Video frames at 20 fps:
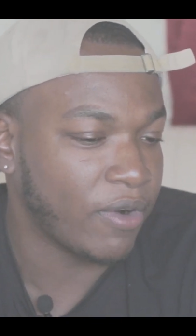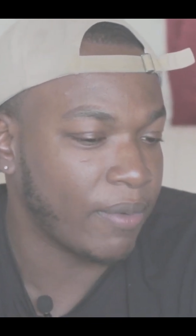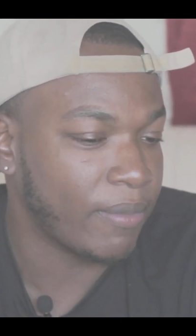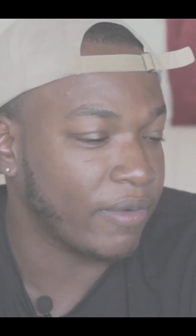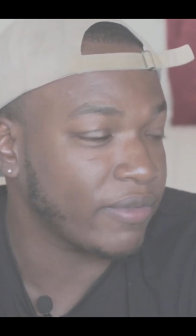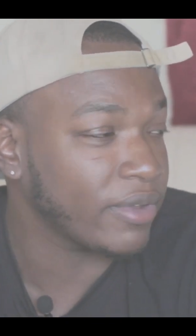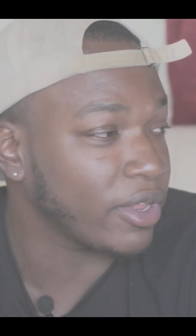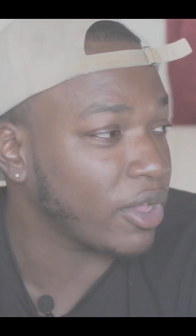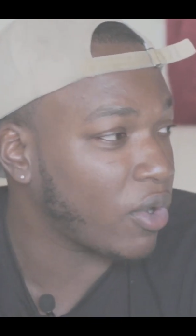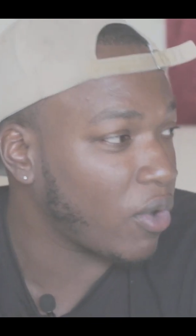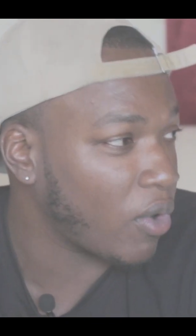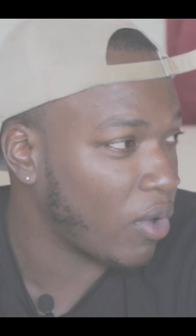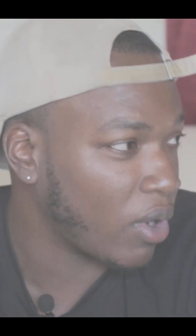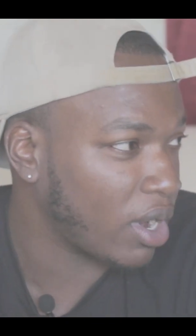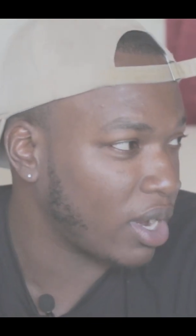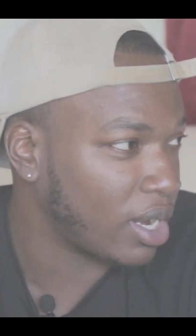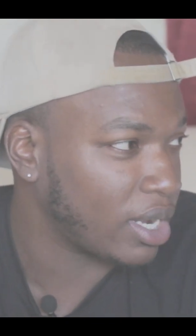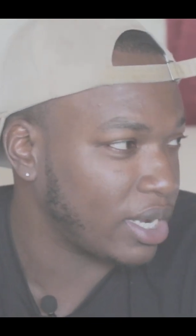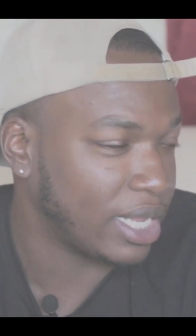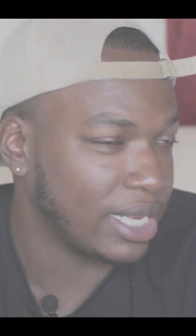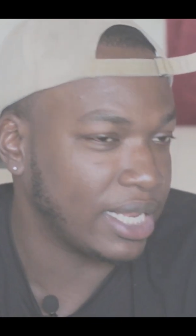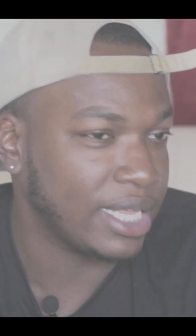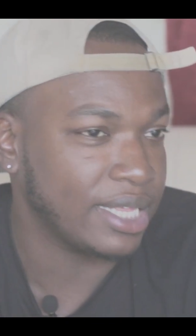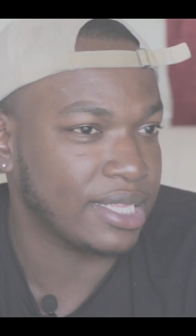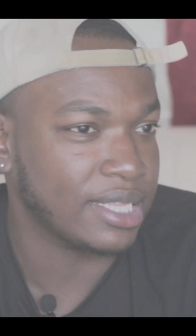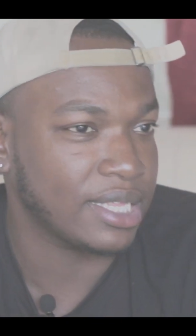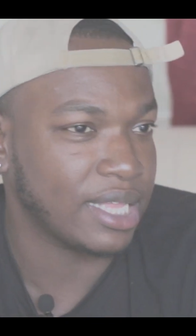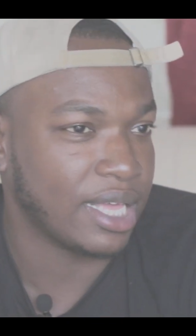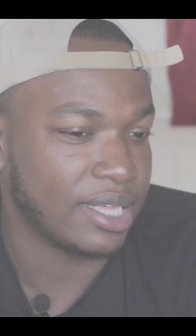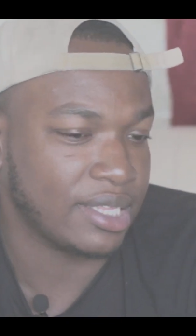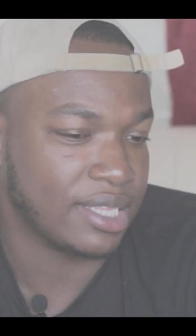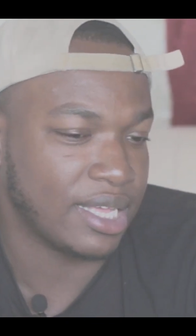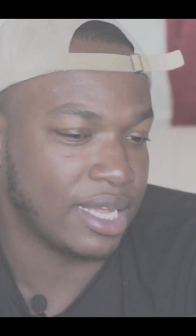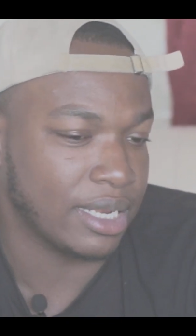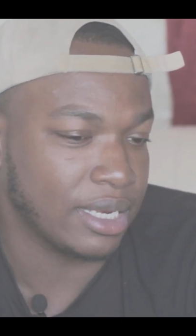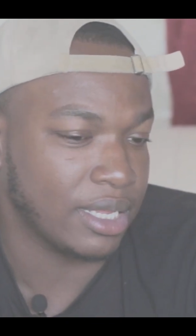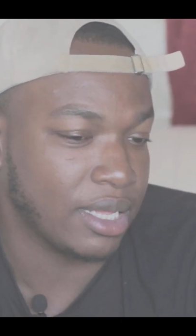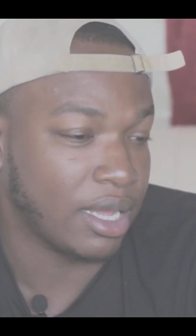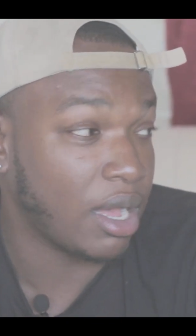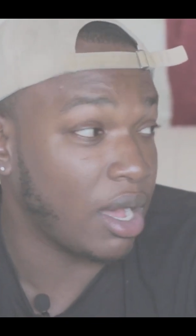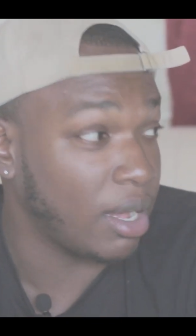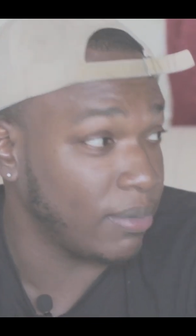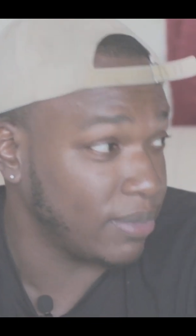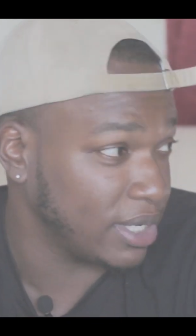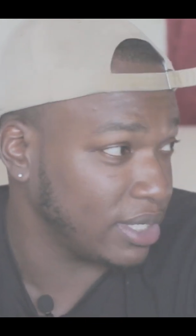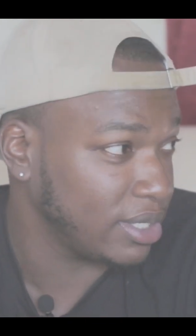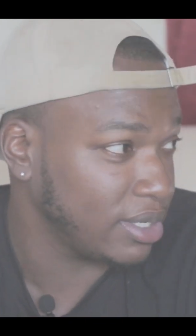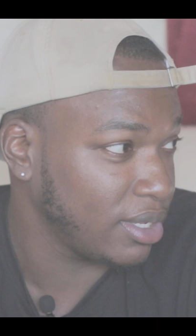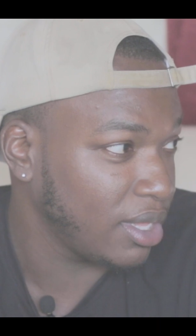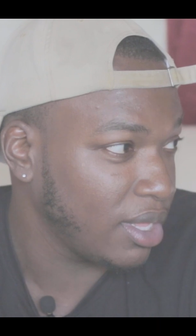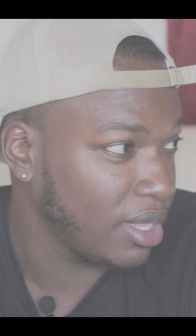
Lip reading: form of decor that isn't exactly common.